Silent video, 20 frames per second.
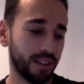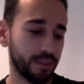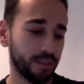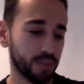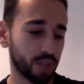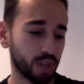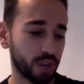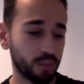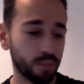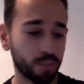
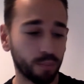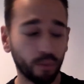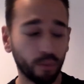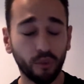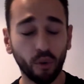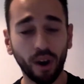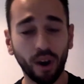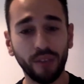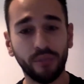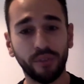So
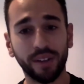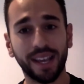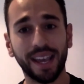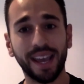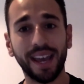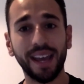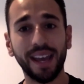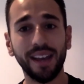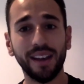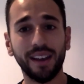before I
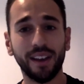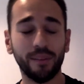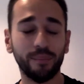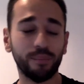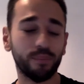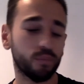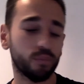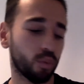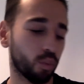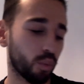forget,
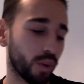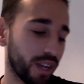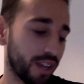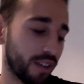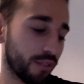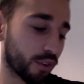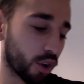we've